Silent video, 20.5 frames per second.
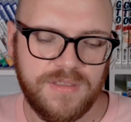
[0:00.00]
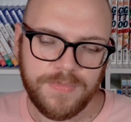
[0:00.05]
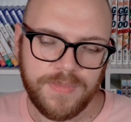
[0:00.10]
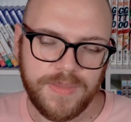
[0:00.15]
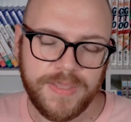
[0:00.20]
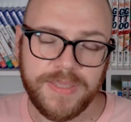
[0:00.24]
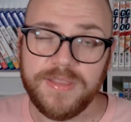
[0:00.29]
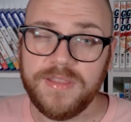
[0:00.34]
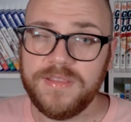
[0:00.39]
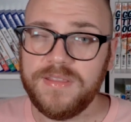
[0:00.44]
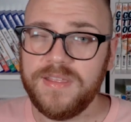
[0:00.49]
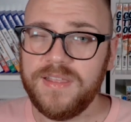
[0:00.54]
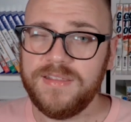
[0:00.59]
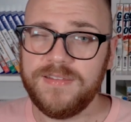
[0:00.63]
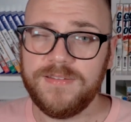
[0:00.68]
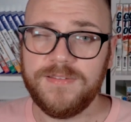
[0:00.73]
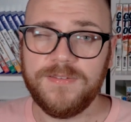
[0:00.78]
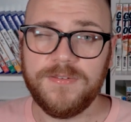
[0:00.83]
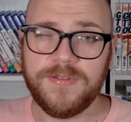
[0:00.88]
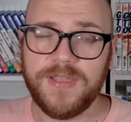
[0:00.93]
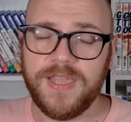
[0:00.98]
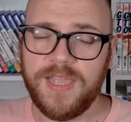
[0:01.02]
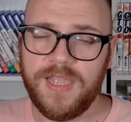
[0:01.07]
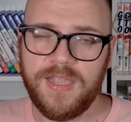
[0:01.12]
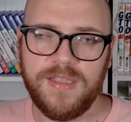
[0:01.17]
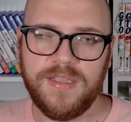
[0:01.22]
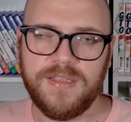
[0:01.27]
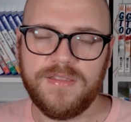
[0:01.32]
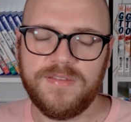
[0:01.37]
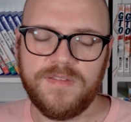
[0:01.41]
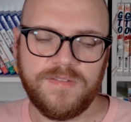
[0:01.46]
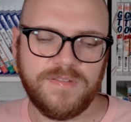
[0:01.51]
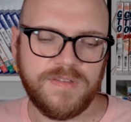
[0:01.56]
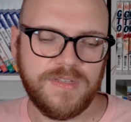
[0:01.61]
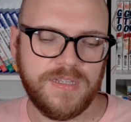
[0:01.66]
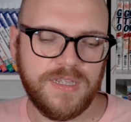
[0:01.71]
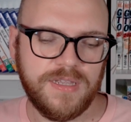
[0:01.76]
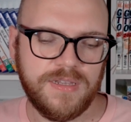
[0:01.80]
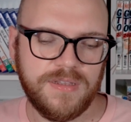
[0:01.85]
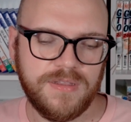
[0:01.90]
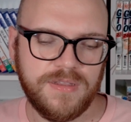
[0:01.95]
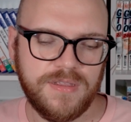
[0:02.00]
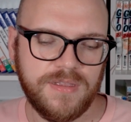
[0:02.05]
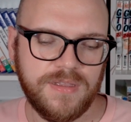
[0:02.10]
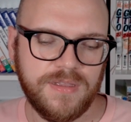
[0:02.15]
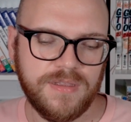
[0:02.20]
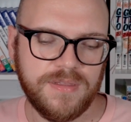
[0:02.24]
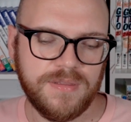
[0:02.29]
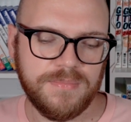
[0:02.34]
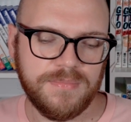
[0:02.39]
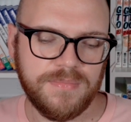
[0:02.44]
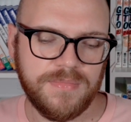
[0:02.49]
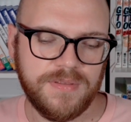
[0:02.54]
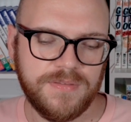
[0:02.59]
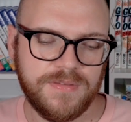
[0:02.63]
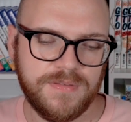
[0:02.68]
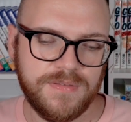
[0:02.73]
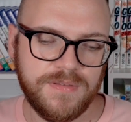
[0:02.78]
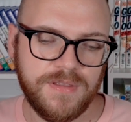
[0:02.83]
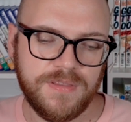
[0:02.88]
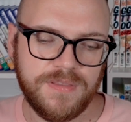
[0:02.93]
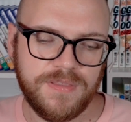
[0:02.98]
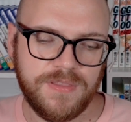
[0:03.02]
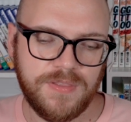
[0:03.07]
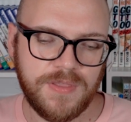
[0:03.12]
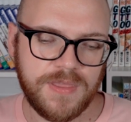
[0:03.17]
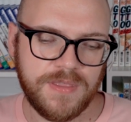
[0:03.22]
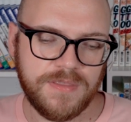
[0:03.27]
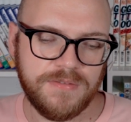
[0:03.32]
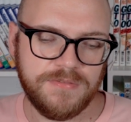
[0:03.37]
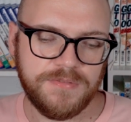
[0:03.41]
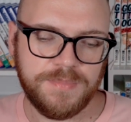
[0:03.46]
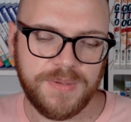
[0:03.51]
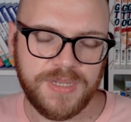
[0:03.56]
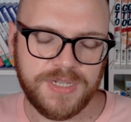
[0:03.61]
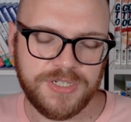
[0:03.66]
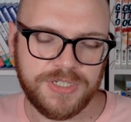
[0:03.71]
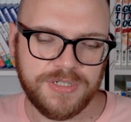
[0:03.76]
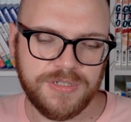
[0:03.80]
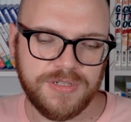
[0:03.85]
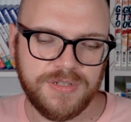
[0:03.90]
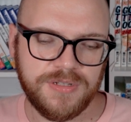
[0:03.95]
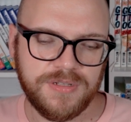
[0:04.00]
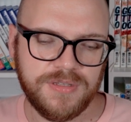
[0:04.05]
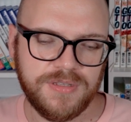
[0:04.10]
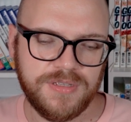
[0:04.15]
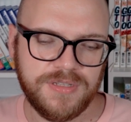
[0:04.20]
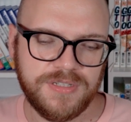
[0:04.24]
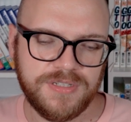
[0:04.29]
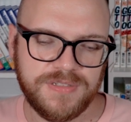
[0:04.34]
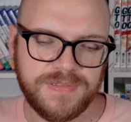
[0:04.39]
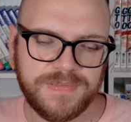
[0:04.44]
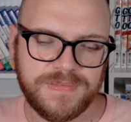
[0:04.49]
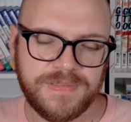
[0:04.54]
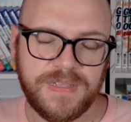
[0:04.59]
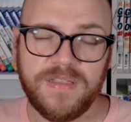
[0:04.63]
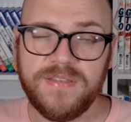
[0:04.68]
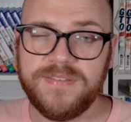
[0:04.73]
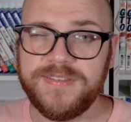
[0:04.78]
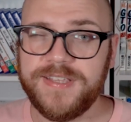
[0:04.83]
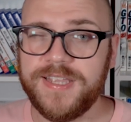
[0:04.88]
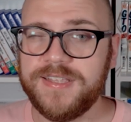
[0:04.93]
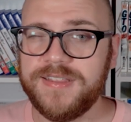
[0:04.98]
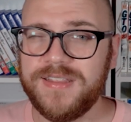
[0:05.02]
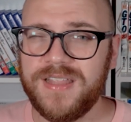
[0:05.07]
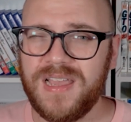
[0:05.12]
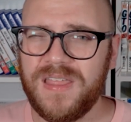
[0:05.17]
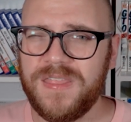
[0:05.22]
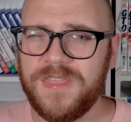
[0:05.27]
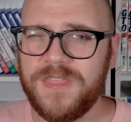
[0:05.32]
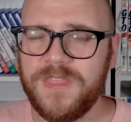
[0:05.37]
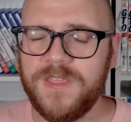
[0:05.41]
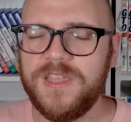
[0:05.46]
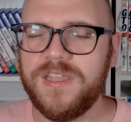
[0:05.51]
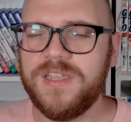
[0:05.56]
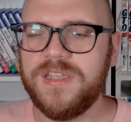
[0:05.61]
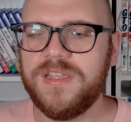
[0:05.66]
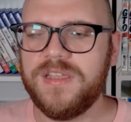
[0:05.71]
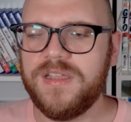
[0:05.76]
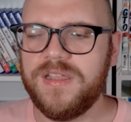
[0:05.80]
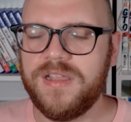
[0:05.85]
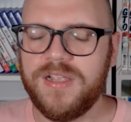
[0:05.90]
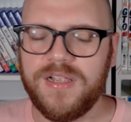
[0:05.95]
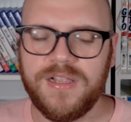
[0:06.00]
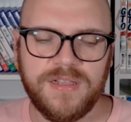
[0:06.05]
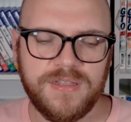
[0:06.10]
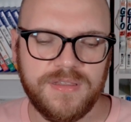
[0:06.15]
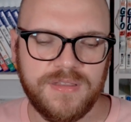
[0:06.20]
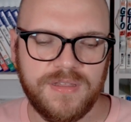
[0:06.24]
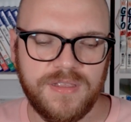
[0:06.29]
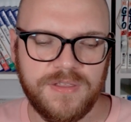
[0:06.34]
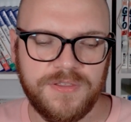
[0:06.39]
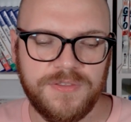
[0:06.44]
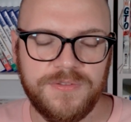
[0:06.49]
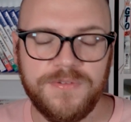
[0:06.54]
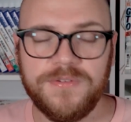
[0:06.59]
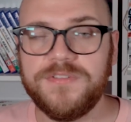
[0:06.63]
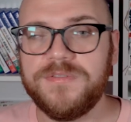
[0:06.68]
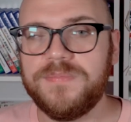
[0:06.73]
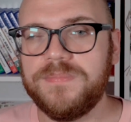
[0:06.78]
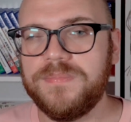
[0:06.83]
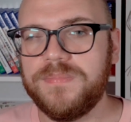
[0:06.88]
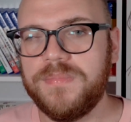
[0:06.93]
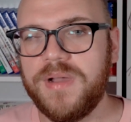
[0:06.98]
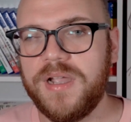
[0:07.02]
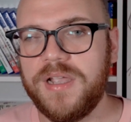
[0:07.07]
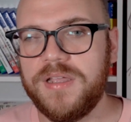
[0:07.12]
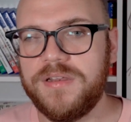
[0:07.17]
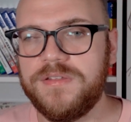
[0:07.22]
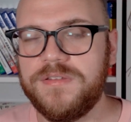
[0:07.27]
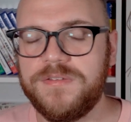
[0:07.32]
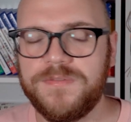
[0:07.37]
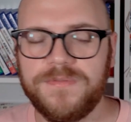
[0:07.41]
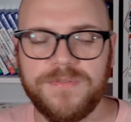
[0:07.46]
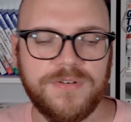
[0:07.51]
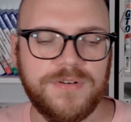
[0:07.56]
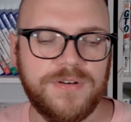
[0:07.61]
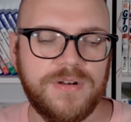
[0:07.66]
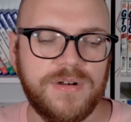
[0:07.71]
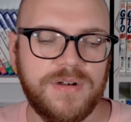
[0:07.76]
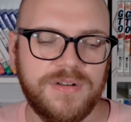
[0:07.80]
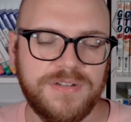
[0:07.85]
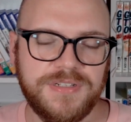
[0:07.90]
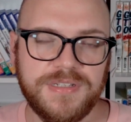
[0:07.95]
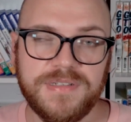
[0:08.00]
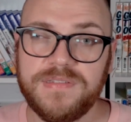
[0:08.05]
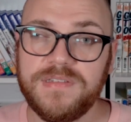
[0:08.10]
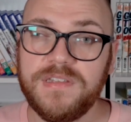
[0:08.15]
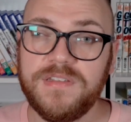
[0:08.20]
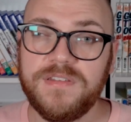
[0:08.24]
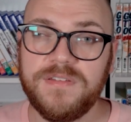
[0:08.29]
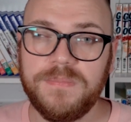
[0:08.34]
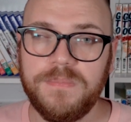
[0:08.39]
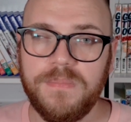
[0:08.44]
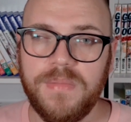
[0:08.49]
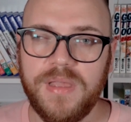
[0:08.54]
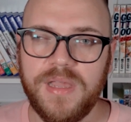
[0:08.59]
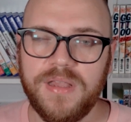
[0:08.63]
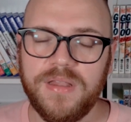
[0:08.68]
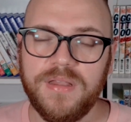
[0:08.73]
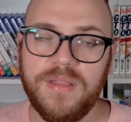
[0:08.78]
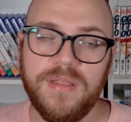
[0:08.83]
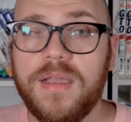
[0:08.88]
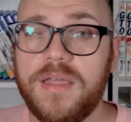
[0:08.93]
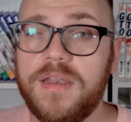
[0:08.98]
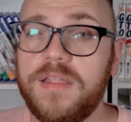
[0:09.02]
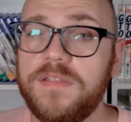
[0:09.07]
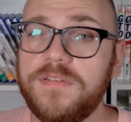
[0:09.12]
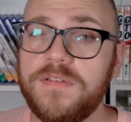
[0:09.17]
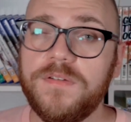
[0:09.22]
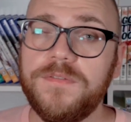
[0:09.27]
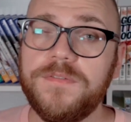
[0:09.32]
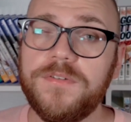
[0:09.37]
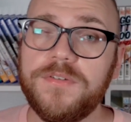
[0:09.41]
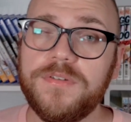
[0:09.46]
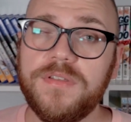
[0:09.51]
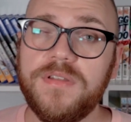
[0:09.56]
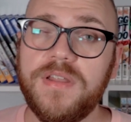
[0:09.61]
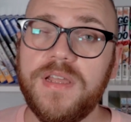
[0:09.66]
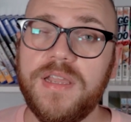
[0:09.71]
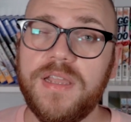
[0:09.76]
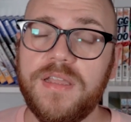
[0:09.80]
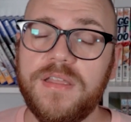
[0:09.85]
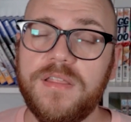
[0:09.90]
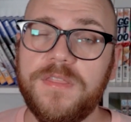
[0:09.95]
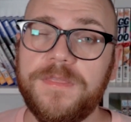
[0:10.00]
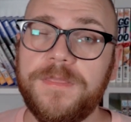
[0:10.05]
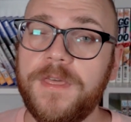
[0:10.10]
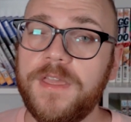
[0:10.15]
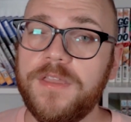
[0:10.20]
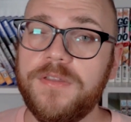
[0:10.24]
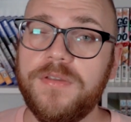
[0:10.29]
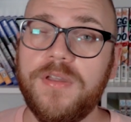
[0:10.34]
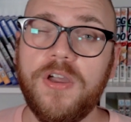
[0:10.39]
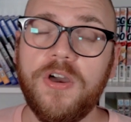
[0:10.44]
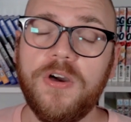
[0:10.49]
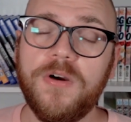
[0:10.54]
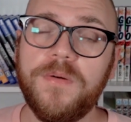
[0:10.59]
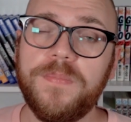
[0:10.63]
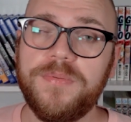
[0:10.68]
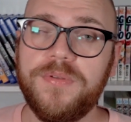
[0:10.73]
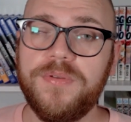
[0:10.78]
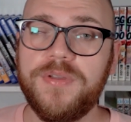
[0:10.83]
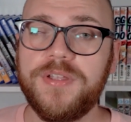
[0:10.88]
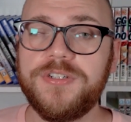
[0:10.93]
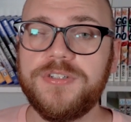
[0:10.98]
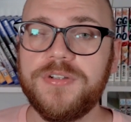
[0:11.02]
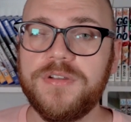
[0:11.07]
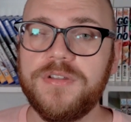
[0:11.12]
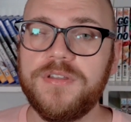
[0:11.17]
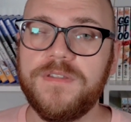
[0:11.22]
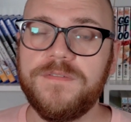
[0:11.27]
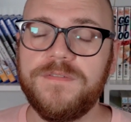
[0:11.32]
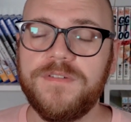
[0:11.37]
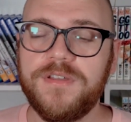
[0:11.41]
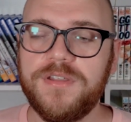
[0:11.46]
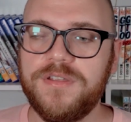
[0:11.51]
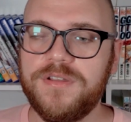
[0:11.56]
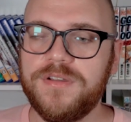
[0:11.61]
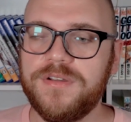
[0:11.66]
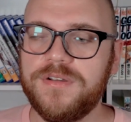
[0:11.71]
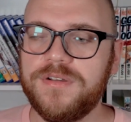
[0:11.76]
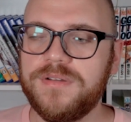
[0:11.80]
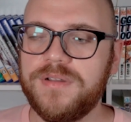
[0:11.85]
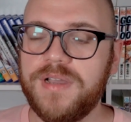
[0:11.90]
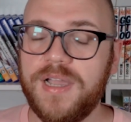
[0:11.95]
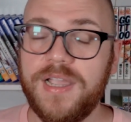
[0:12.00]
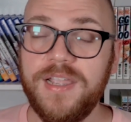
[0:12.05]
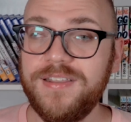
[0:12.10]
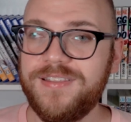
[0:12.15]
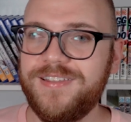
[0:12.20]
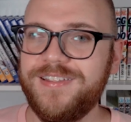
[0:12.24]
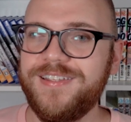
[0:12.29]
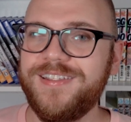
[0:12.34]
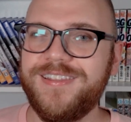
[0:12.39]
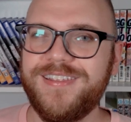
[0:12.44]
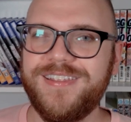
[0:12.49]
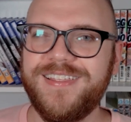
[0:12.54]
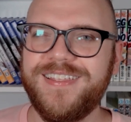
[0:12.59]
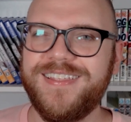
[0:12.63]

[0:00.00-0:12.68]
Like the taste is okay, as I said, it's nothing special, it just tastes like nothing, and a huge minus for just the smell. And that's all for today. Thank you, I hope you enjoyed the video. I did.